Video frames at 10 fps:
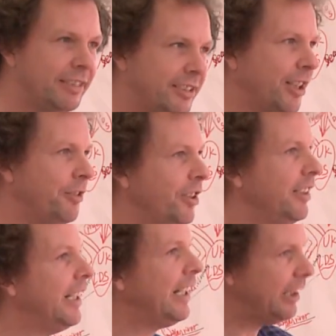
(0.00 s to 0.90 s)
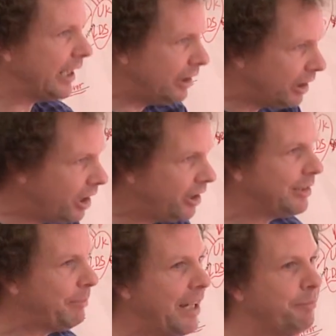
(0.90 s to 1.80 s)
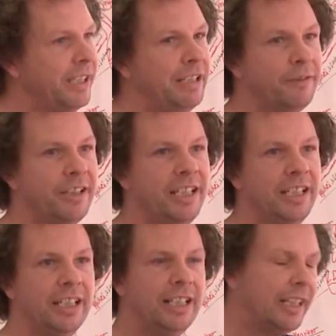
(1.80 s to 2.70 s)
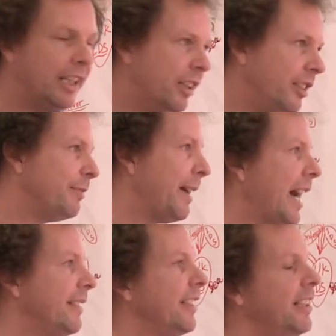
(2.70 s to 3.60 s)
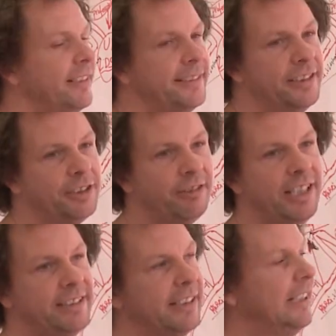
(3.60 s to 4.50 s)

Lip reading: let's go and do it. They learnt about PV. They learnt about how to connect to the grid